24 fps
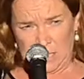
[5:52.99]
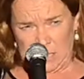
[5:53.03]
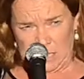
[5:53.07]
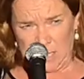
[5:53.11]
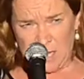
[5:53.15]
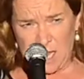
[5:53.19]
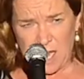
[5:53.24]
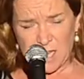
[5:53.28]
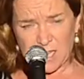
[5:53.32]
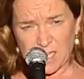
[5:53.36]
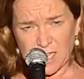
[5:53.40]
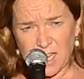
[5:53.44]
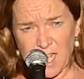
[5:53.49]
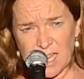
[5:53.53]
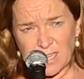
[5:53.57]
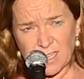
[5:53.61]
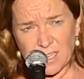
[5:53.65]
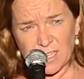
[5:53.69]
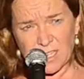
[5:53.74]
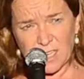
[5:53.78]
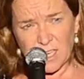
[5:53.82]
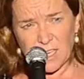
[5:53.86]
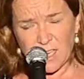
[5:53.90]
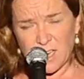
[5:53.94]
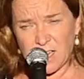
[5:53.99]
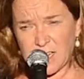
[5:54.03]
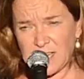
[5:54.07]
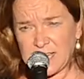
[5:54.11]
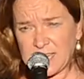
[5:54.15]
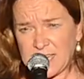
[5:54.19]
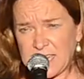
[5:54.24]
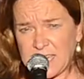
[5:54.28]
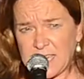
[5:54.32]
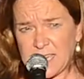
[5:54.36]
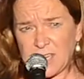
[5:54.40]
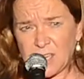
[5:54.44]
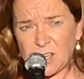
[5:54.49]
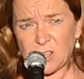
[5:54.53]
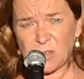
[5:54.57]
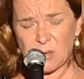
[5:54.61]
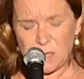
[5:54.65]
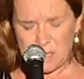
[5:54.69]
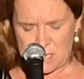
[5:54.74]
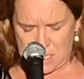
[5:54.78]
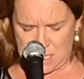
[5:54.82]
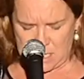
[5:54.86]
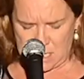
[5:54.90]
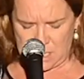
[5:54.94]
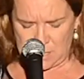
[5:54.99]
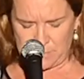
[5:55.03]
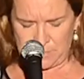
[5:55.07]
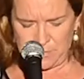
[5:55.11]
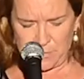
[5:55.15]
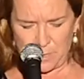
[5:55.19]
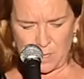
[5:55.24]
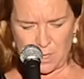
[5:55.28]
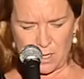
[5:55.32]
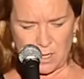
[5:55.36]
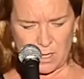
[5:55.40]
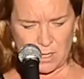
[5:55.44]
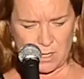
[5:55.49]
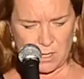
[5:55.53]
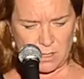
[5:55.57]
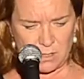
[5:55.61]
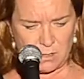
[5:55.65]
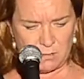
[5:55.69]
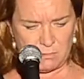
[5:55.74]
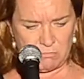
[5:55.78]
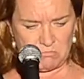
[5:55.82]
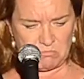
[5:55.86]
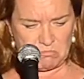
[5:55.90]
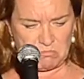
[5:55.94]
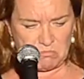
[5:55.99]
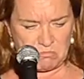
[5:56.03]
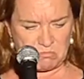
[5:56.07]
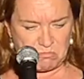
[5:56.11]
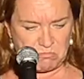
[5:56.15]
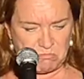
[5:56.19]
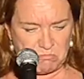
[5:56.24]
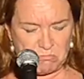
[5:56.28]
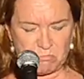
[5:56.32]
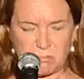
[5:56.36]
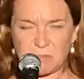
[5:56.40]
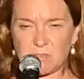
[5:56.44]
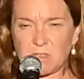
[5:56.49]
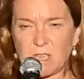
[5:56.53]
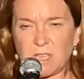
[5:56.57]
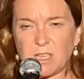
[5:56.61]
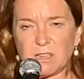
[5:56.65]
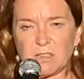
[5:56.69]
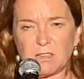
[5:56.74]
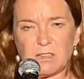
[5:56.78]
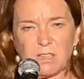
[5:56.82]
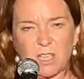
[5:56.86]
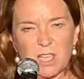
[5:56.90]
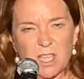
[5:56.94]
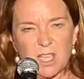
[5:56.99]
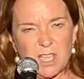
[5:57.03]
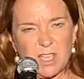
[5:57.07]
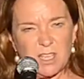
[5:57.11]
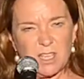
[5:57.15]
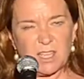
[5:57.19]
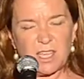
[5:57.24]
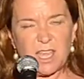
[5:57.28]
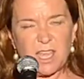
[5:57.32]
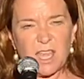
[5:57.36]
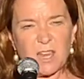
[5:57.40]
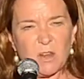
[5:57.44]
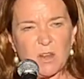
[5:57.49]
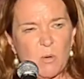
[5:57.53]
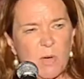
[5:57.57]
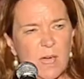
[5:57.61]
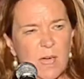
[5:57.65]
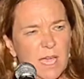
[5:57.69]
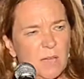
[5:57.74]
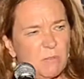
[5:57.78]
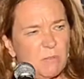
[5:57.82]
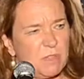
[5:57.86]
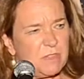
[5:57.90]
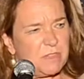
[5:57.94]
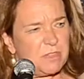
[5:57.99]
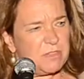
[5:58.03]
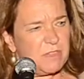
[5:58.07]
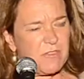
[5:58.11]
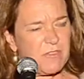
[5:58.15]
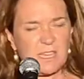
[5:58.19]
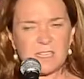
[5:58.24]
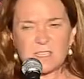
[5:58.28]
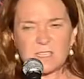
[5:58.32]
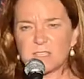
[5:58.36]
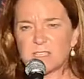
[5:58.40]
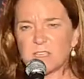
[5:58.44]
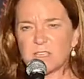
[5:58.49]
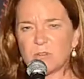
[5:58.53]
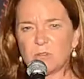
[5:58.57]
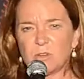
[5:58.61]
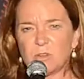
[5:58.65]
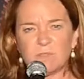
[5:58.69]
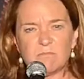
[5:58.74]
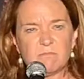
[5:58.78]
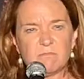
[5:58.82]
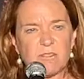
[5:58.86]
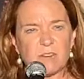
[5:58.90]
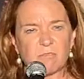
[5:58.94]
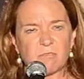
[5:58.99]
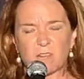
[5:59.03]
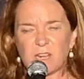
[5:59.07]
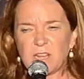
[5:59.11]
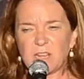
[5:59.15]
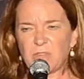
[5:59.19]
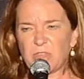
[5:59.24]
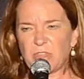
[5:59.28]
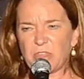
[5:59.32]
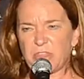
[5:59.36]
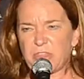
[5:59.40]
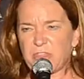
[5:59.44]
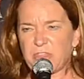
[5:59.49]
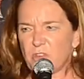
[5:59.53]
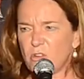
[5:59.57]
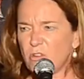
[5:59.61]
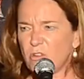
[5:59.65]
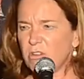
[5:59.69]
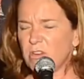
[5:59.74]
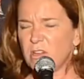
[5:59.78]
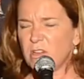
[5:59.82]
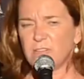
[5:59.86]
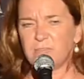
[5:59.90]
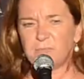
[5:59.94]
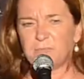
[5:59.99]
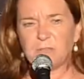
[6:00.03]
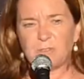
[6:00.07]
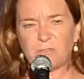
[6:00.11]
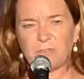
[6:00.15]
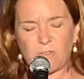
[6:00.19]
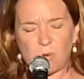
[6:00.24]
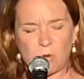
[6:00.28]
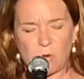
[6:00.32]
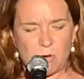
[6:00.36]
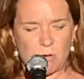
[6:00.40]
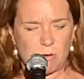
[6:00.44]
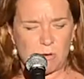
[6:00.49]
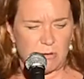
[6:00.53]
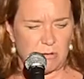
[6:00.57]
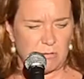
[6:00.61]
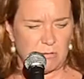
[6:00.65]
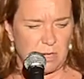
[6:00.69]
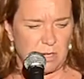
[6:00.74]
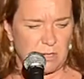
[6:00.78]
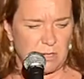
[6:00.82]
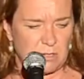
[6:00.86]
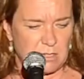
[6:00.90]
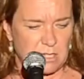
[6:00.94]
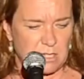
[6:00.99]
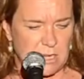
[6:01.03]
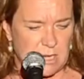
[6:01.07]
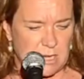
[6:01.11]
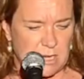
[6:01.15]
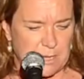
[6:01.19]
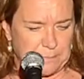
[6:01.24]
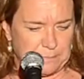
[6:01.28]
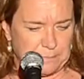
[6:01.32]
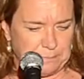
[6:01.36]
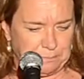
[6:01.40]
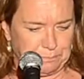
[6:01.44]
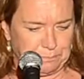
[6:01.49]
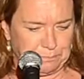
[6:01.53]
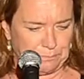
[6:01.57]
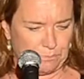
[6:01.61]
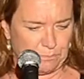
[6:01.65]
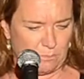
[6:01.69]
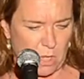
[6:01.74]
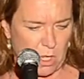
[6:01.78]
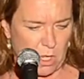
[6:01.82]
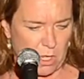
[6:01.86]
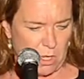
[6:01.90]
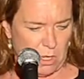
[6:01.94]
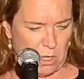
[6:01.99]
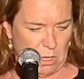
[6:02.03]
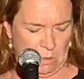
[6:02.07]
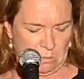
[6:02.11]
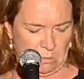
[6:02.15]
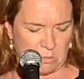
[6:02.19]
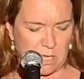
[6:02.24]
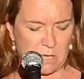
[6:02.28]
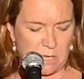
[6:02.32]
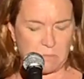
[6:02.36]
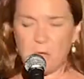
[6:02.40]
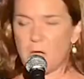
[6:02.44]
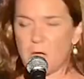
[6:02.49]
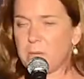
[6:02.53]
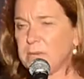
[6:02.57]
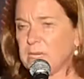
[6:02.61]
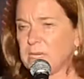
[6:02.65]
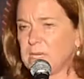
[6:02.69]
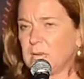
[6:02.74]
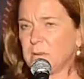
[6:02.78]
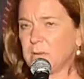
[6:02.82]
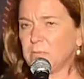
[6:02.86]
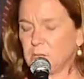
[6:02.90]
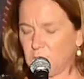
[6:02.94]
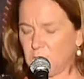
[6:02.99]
kind of like a guy now. I get away with things I would have never even thought of before, and I become